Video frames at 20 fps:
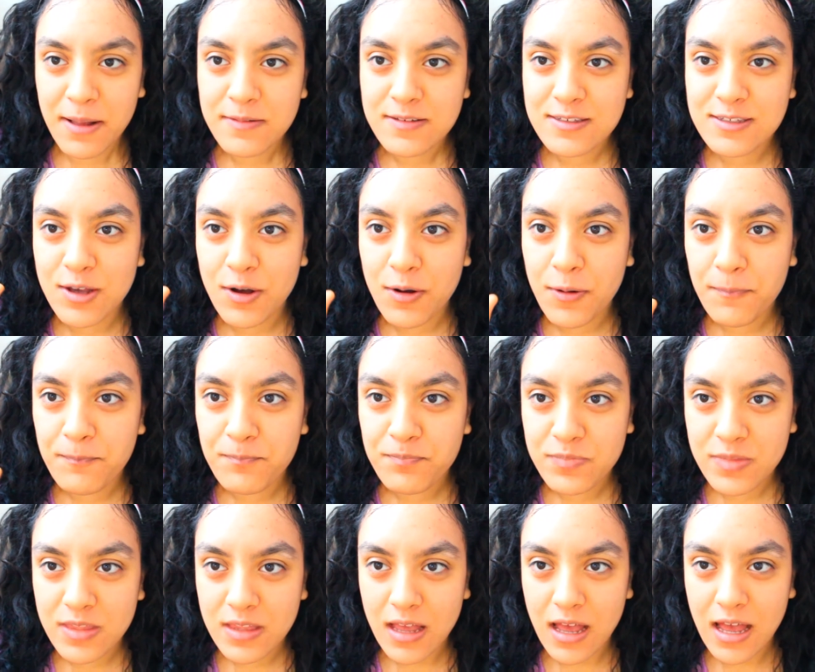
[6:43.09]
So
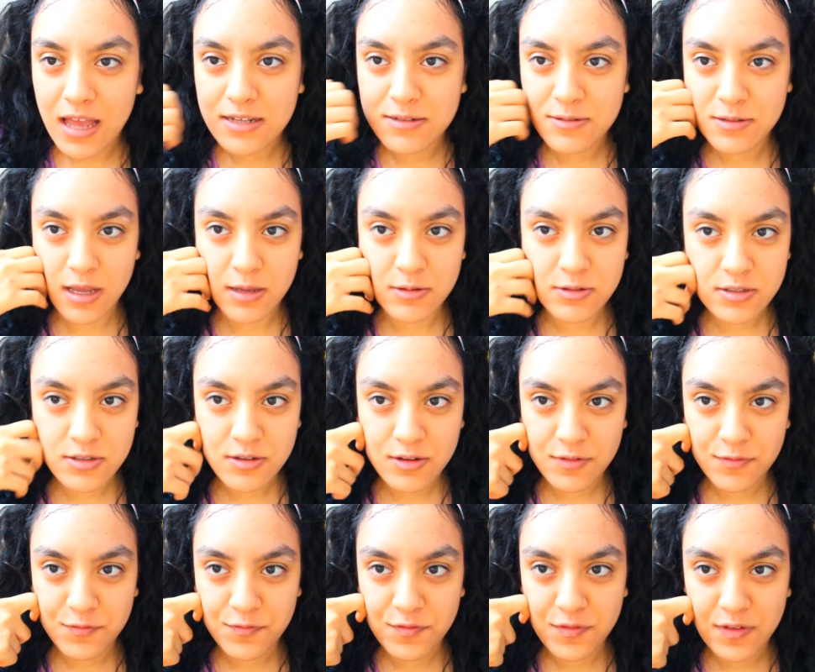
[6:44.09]
I, I'm just
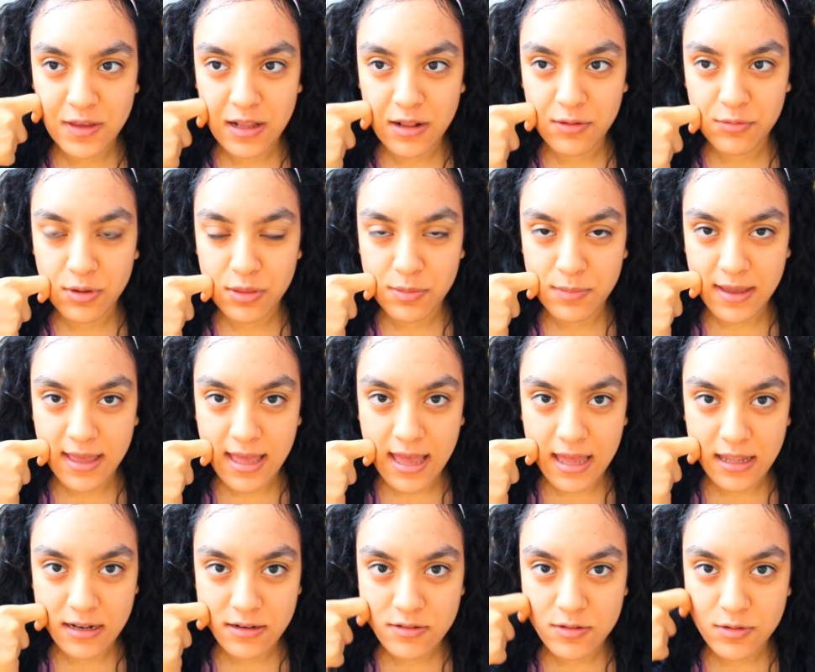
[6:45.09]
going to feel with my
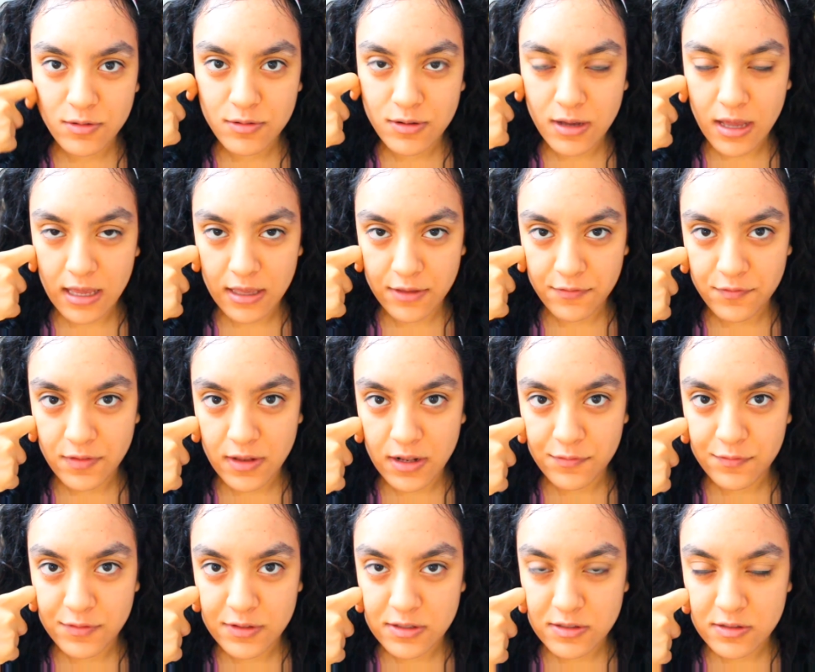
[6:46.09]
hand, so I can feel
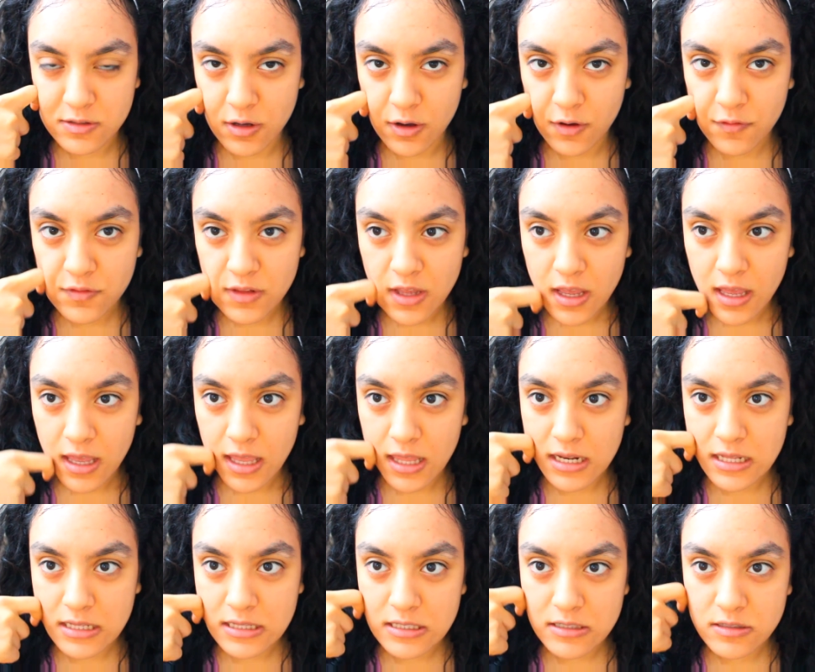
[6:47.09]
if it's soft,
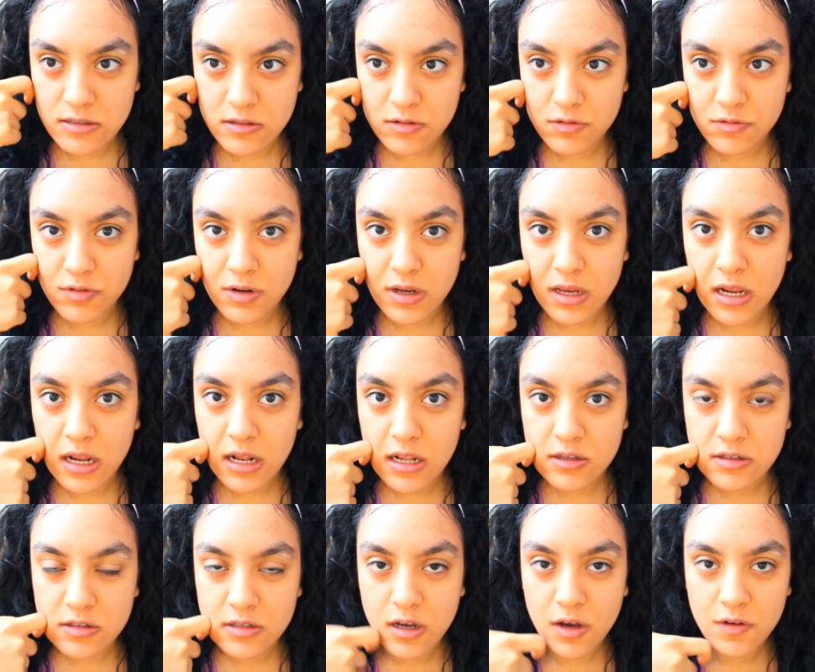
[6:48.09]
and it is
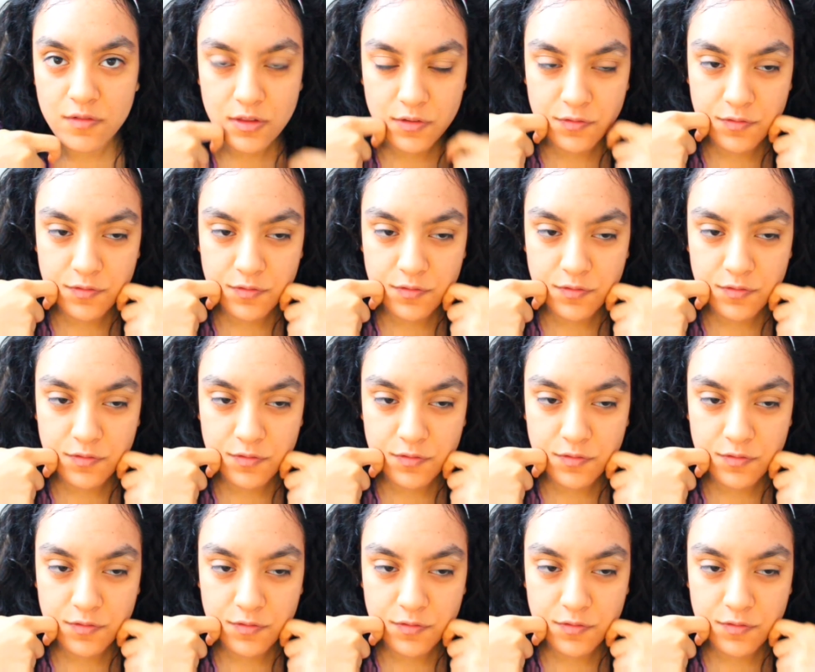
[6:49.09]
really soft.